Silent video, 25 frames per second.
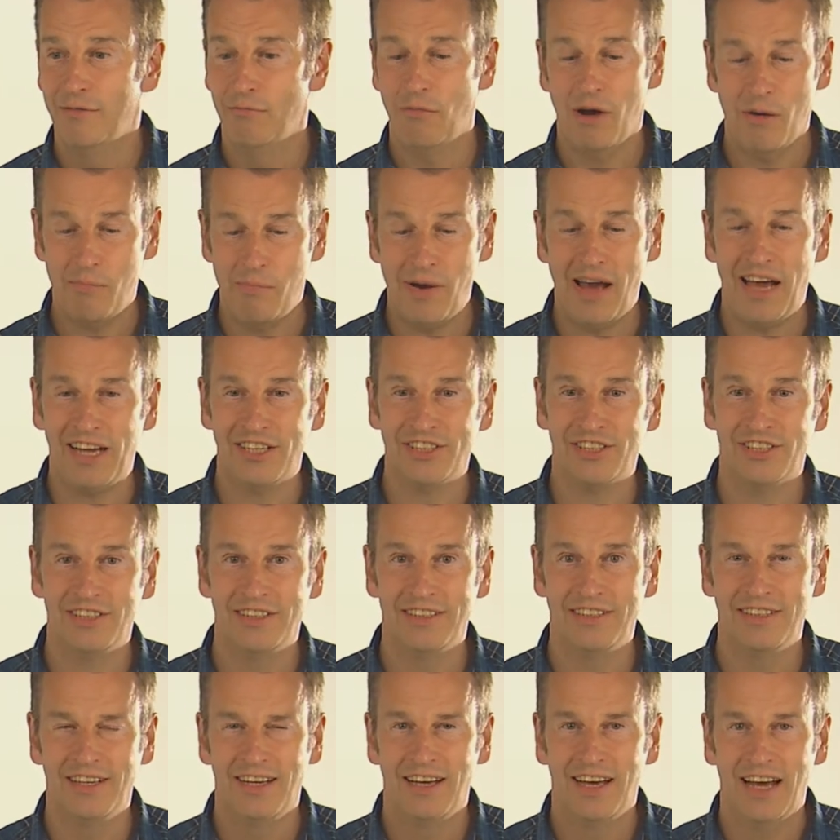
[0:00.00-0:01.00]

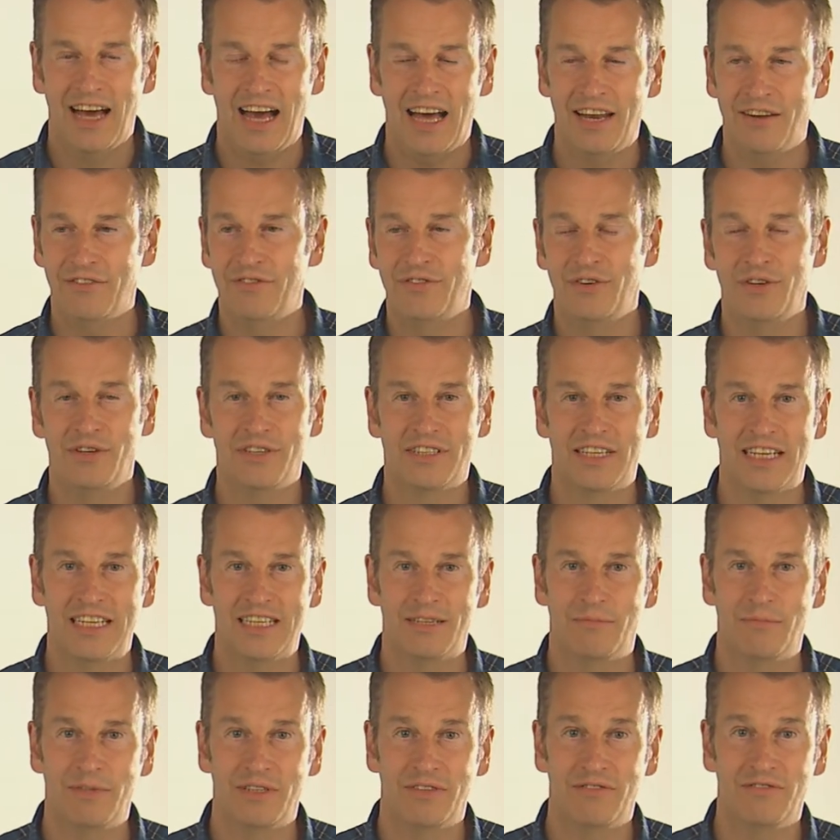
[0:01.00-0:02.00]
passion and
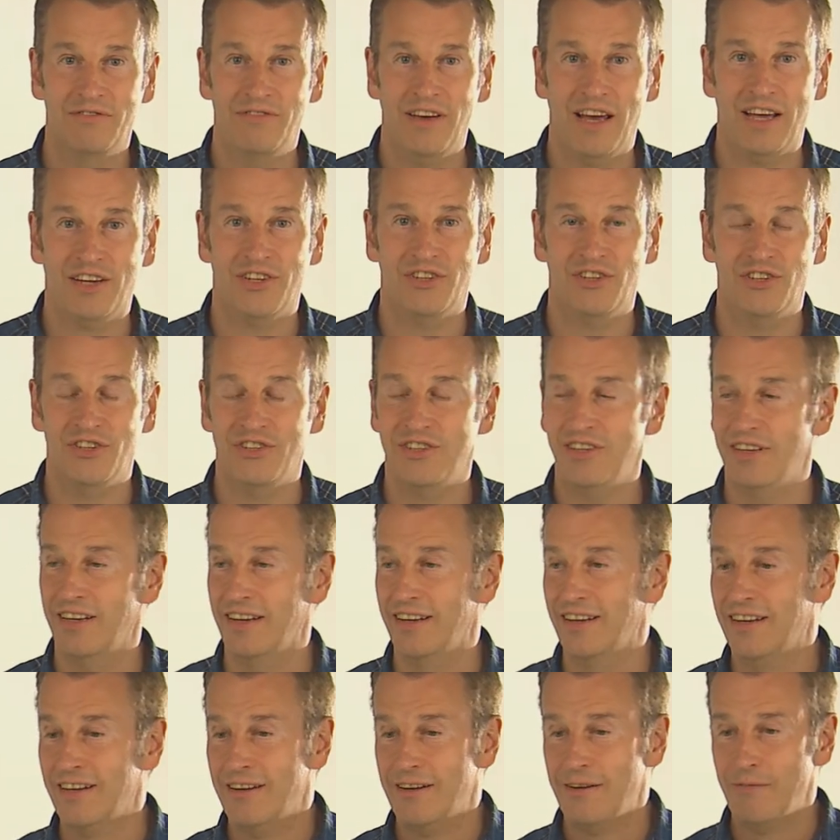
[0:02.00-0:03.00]
enthusiasm is infectious. And
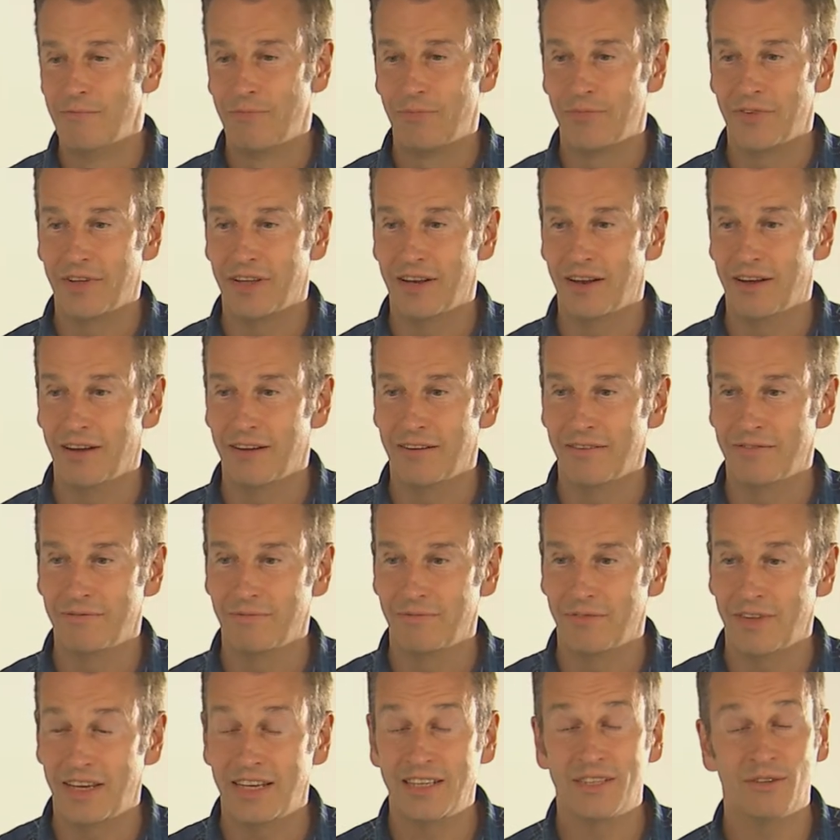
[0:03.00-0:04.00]
you know,
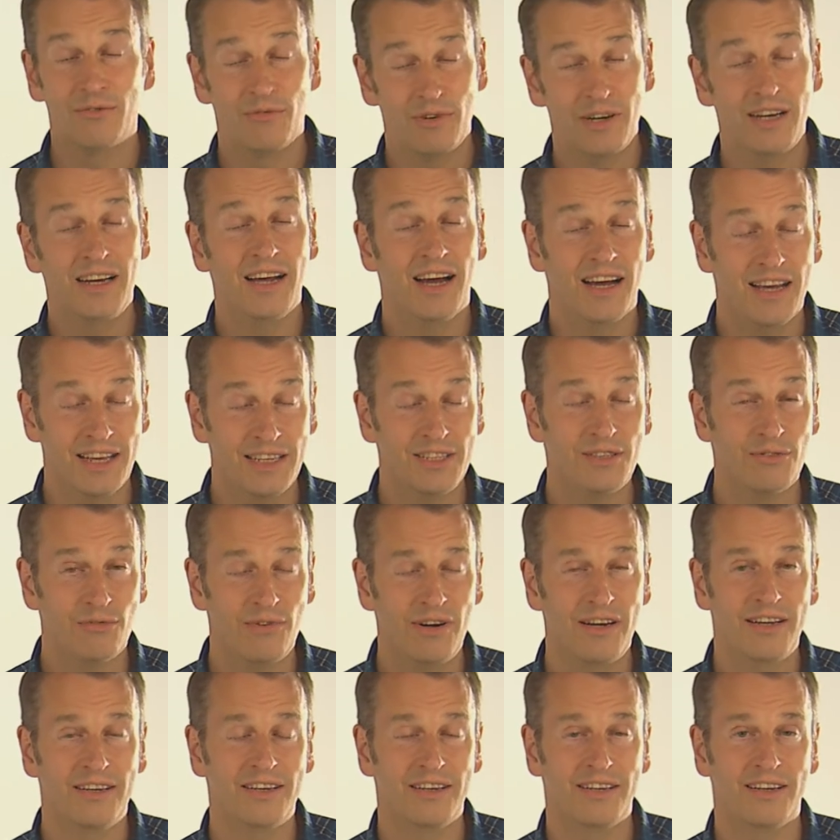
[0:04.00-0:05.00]
he's a
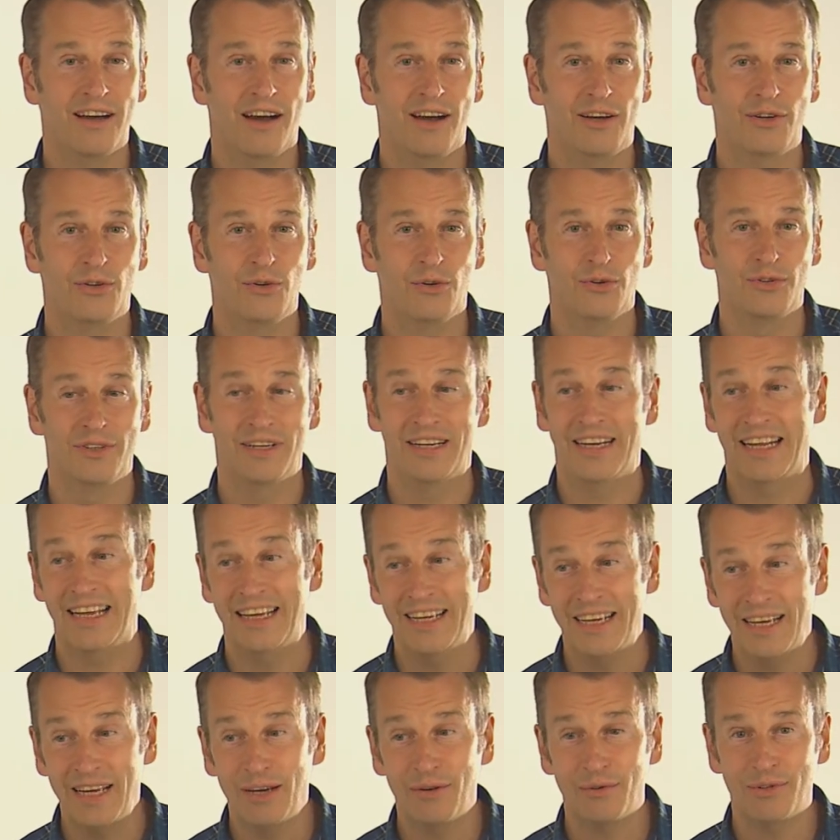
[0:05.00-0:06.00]
really good guy, Gordon. And
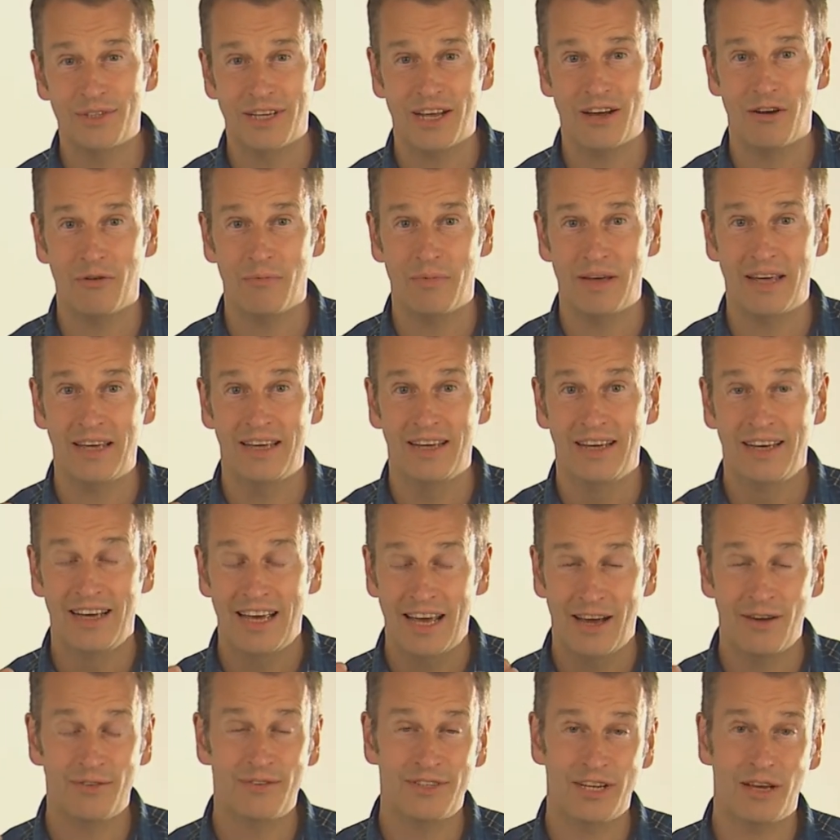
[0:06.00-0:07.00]
he'll tell me
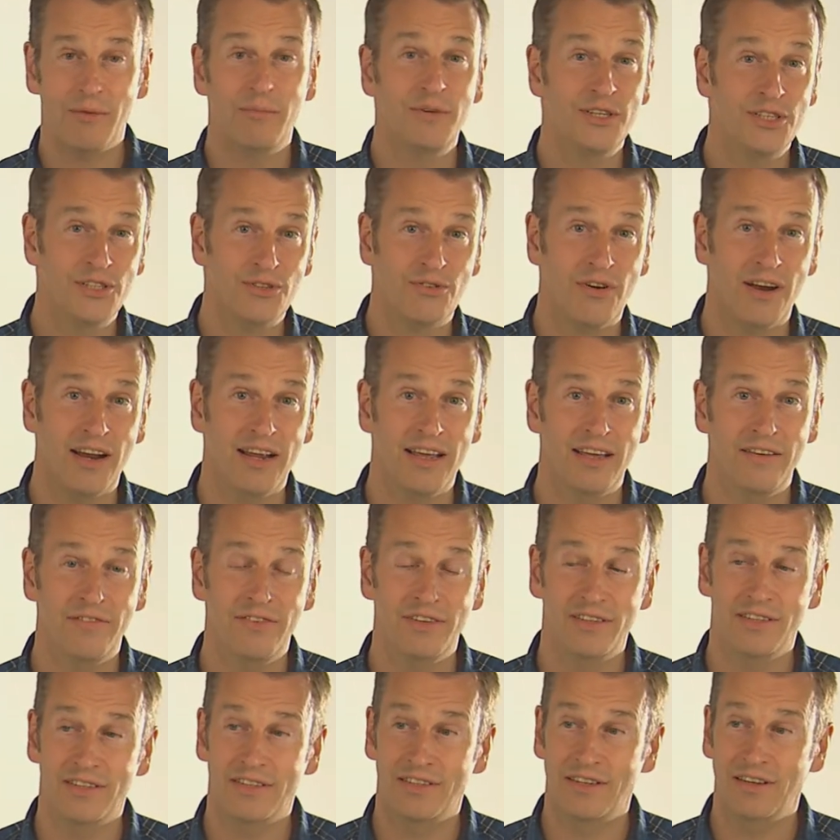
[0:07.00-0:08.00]
straight
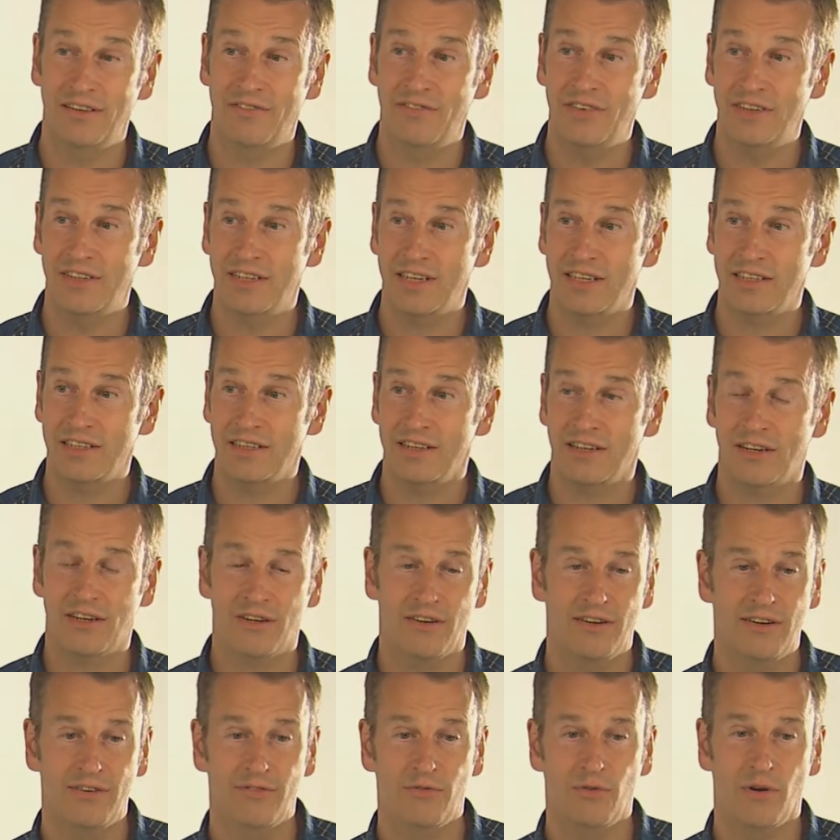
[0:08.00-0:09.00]
if he doesn't
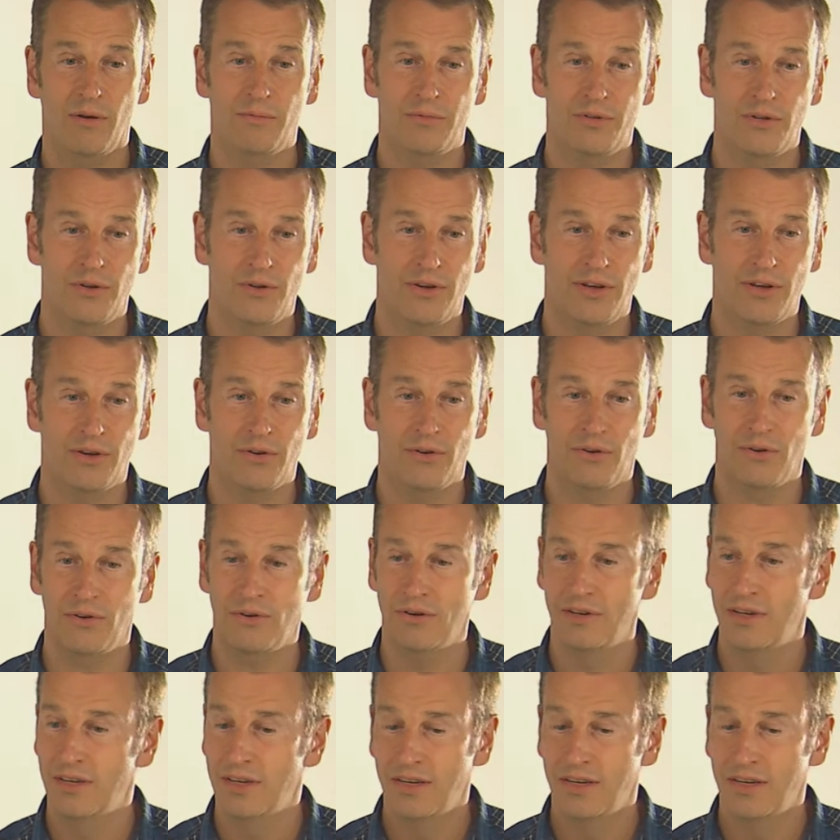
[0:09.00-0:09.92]
agree with what I'm doing or